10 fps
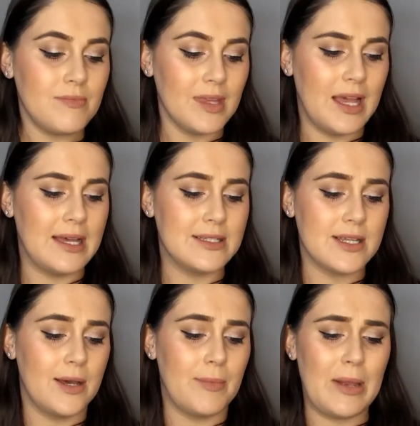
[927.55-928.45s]
And
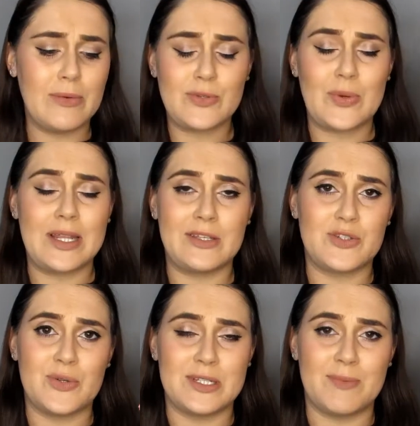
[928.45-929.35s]
I was really
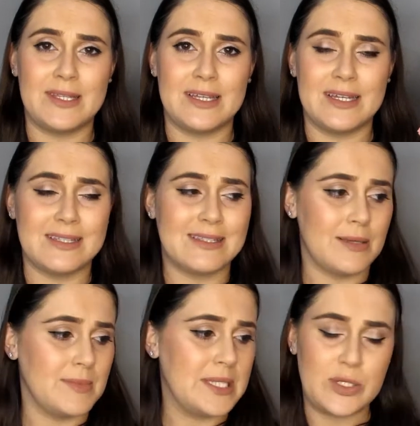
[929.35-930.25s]
intrigued by this.
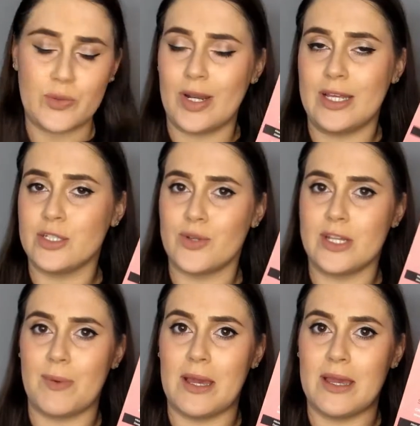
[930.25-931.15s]
I'm still really
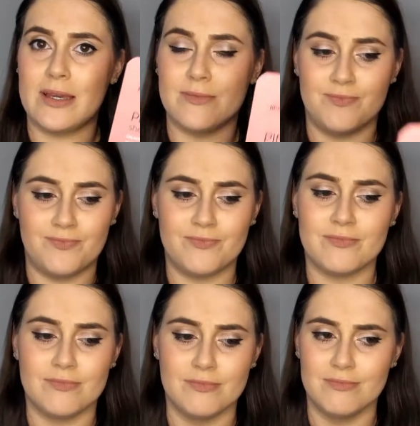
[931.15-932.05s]
intrigued by it.
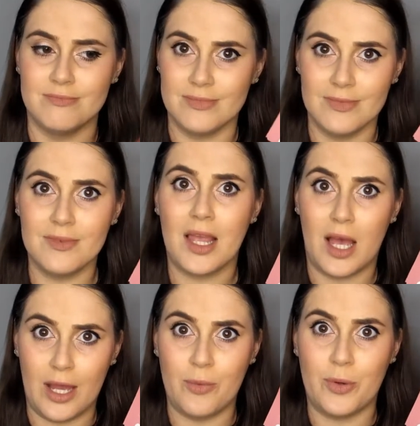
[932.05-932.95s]

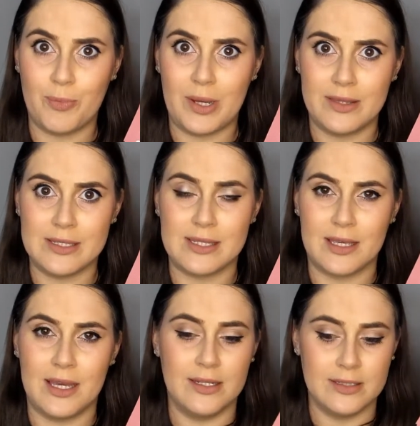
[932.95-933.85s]
I would buy this
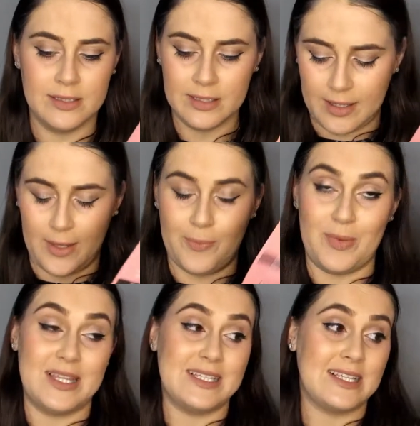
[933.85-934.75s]
again.
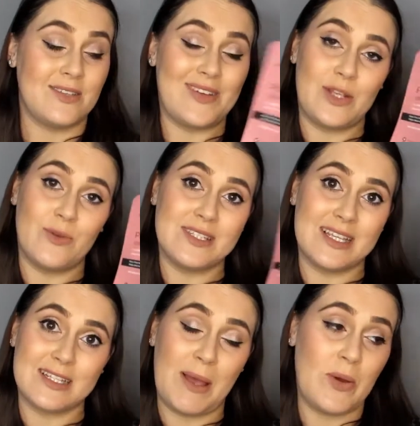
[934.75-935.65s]
But this has a value of
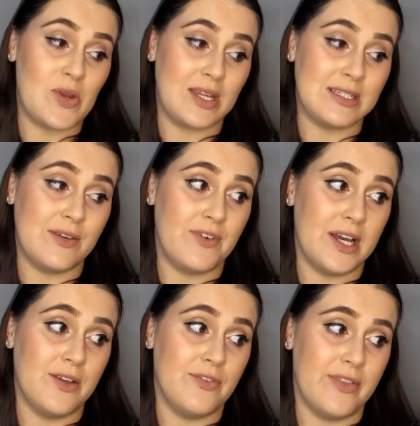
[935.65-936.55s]

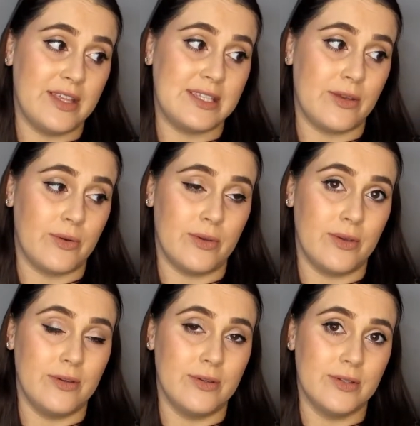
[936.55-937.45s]
£6.95 for the single
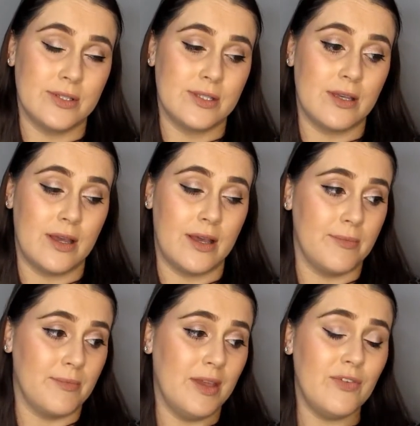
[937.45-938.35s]
use.
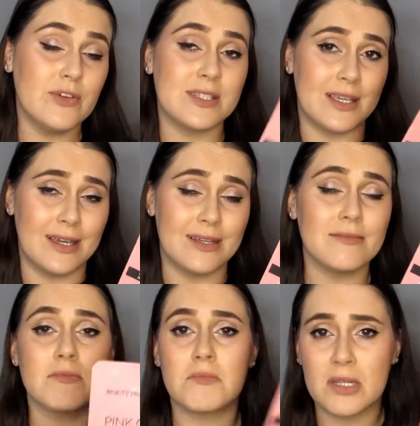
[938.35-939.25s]
If you see
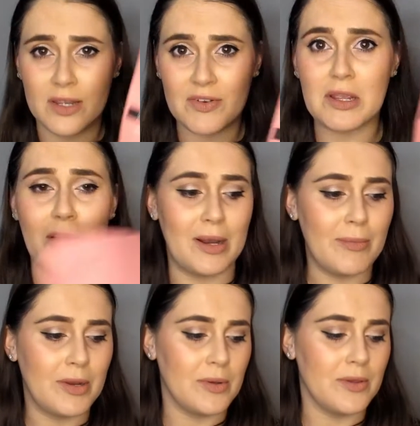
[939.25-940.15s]
it, give it a go and let
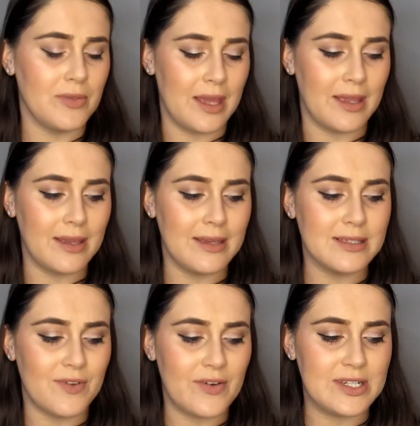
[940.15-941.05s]
me know what you think. It
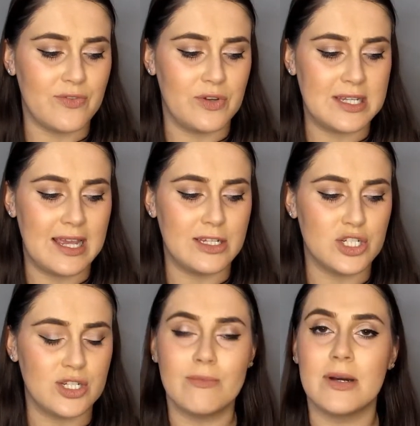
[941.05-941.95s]
is very different to any
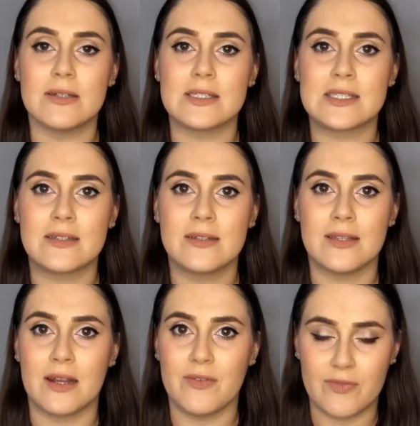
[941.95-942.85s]
sheet mask
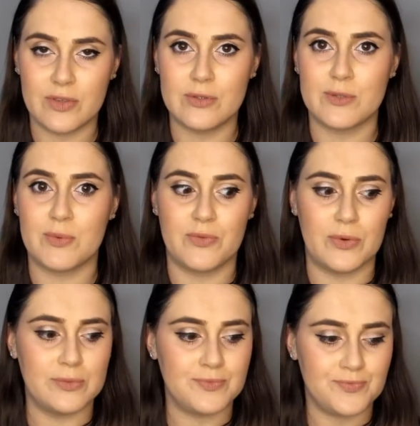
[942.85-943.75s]
that I've ever used
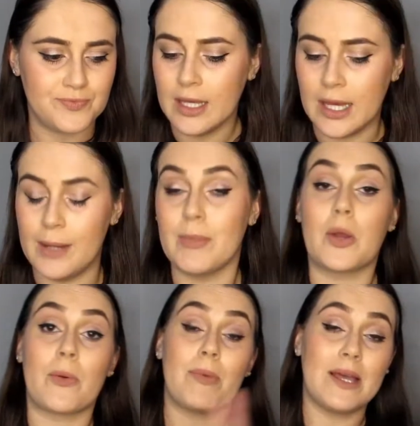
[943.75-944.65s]
before.
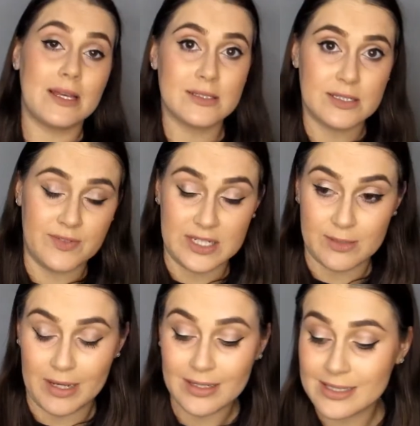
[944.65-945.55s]
Going back to
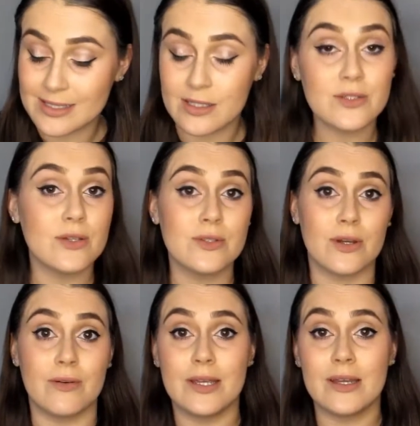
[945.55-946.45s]
Vitamasks, I'm so sorry.